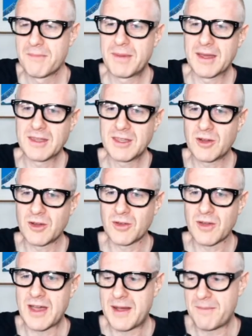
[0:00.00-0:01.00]
But, you
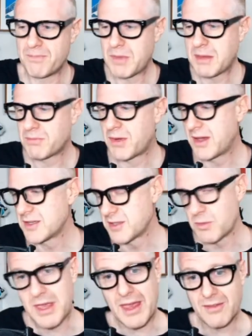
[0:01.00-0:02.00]
know, meat pies
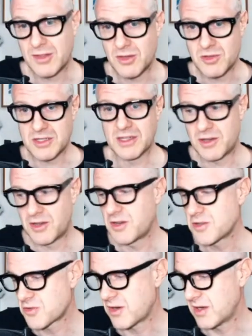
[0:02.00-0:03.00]
that we have in New Zealand and
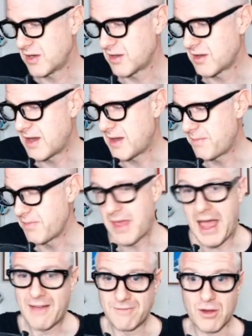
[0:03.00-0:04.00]
Australia
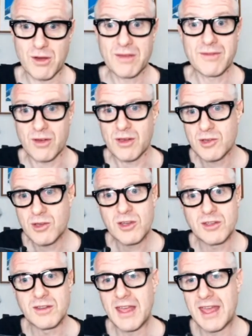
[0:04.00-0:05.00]
are very, very
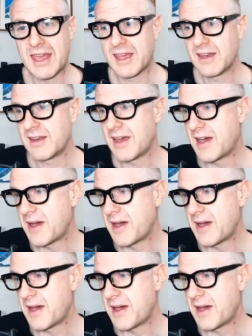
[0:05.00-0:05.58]
good. And